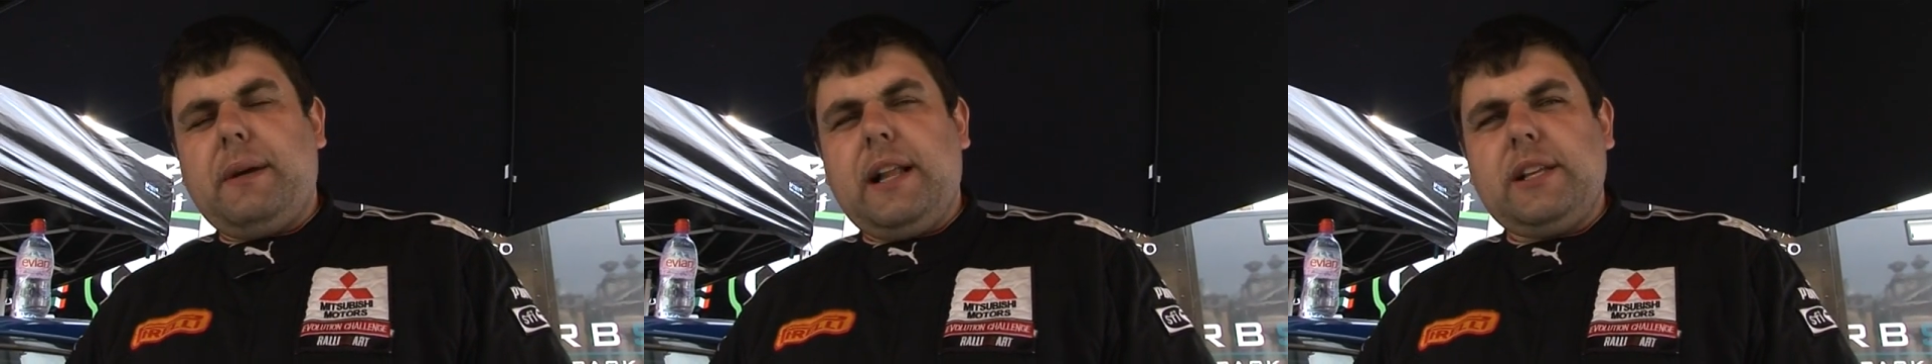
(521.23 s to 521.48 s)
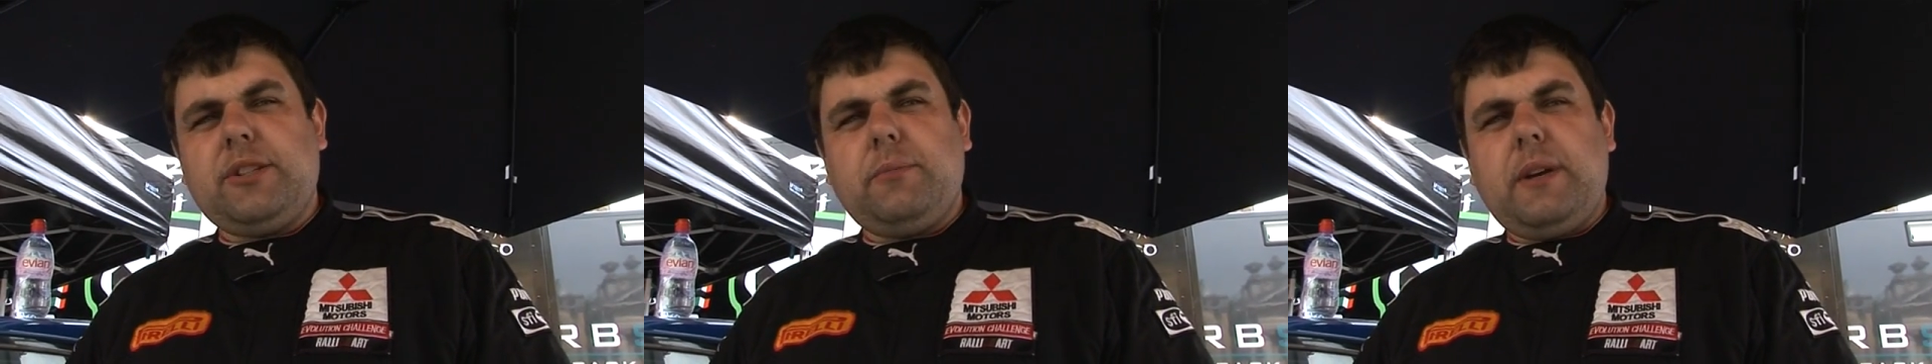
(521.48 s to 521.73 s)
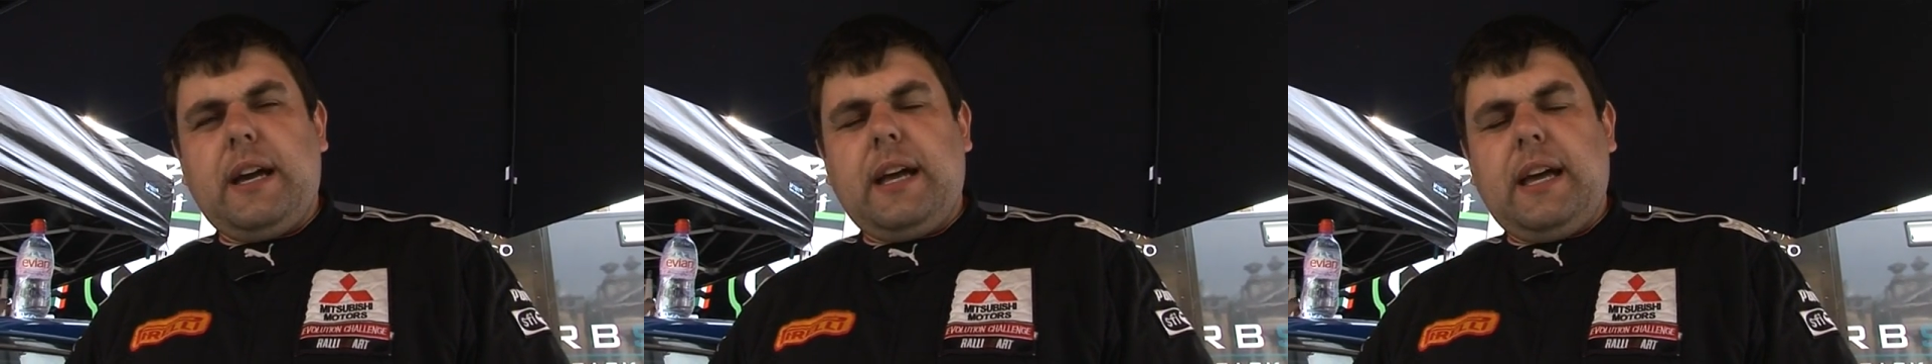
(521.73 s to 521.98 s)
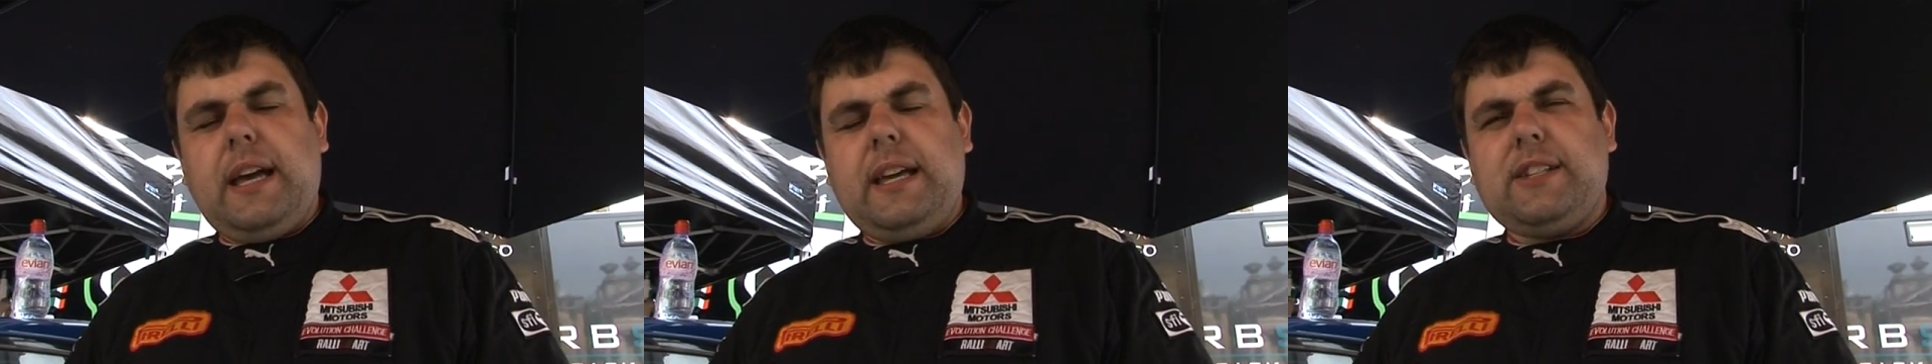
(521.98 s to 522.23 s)
Belgium
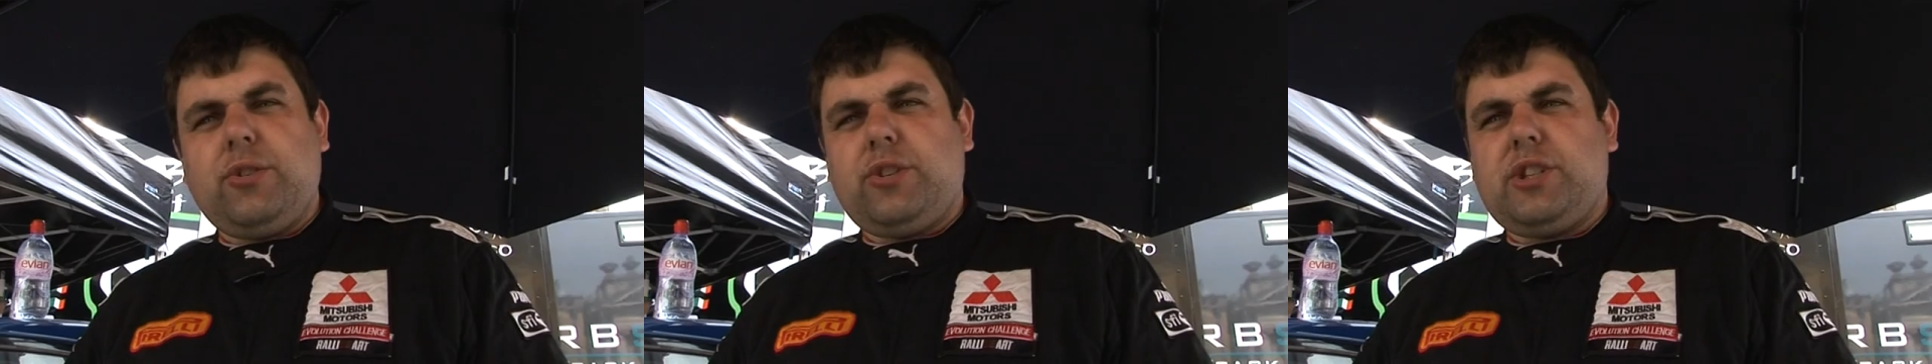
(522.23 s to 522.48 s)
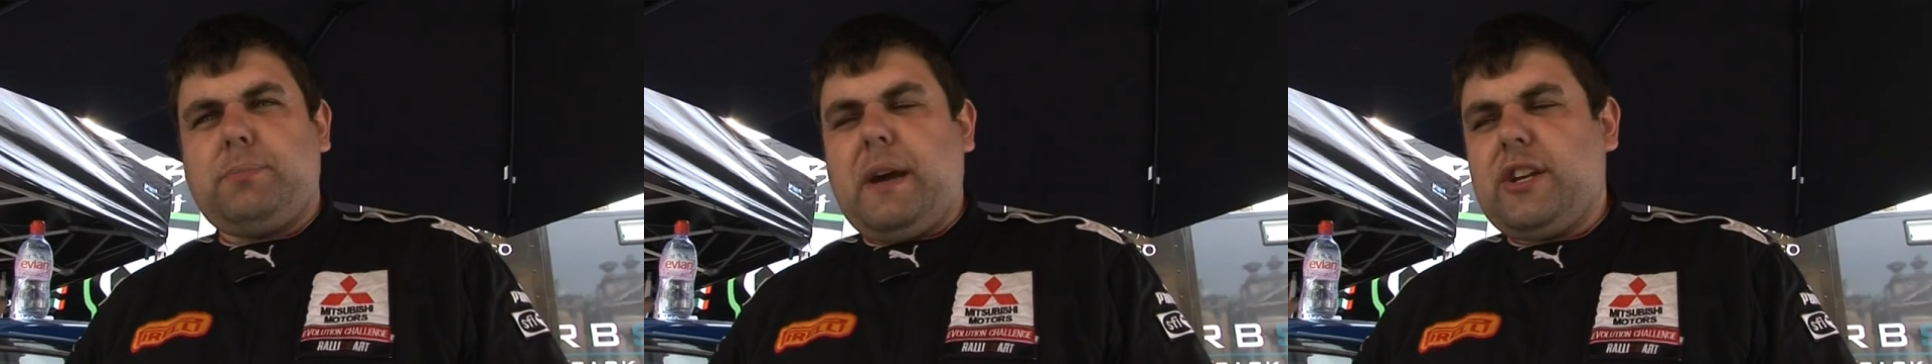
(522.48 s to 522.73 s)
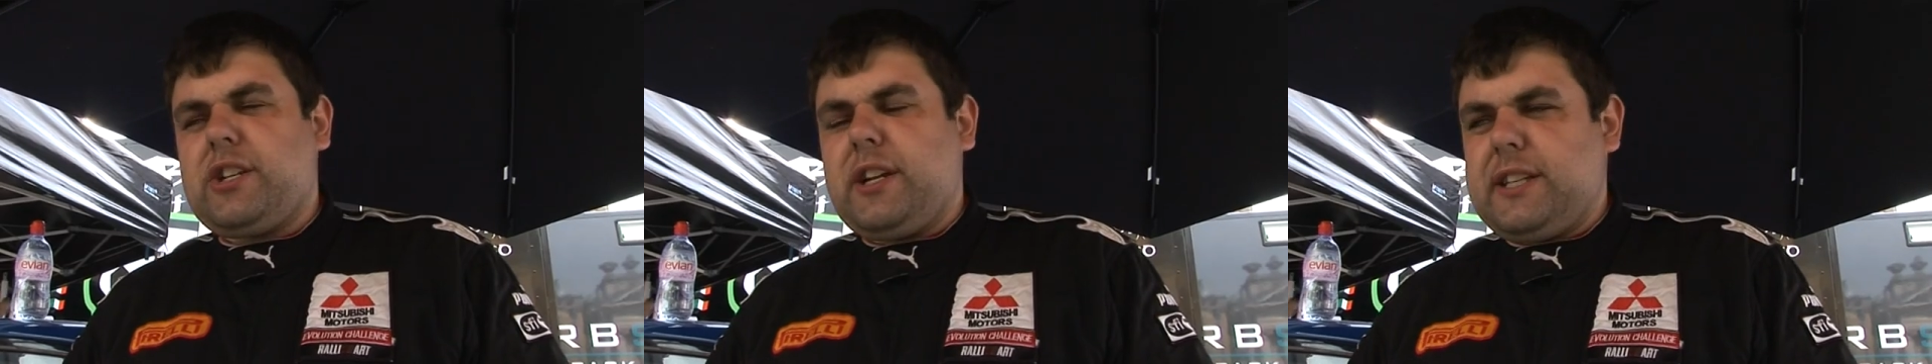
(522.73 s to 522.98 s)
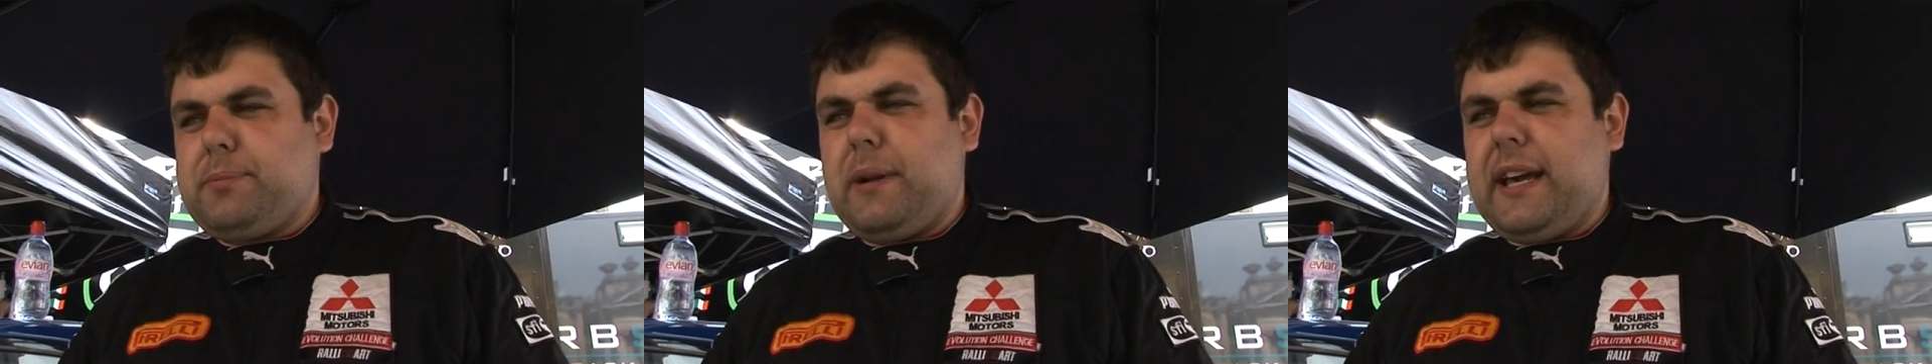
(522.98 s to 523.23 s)
is such a
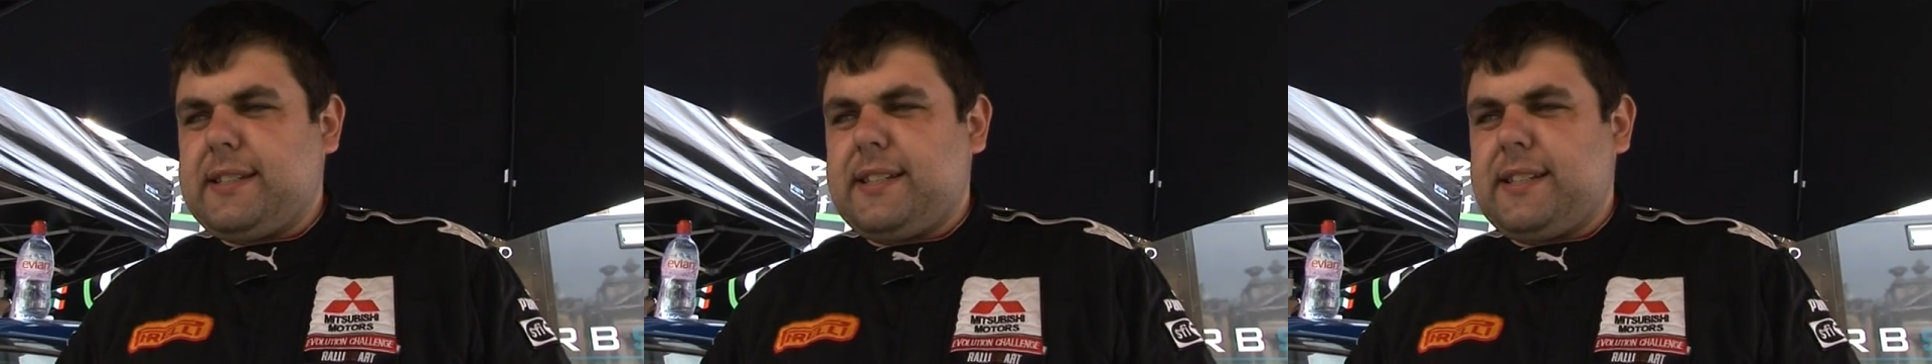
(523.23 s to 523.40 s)
specialised place.